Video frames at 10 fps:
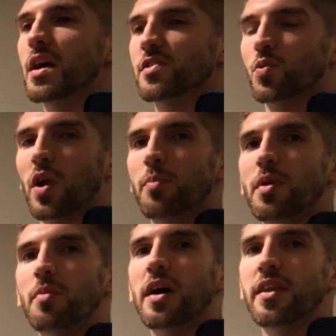So what I
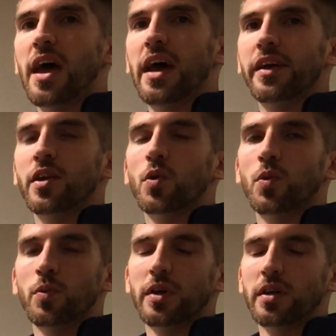mean by that,
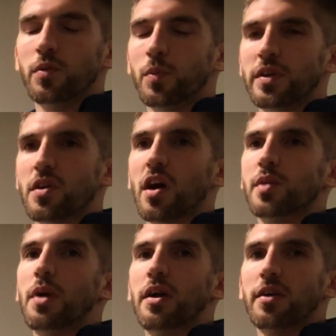when we talked
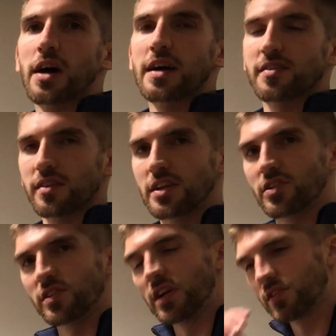about our
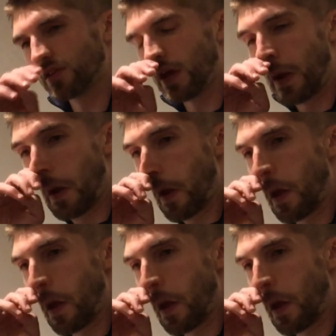oscillations yesterday,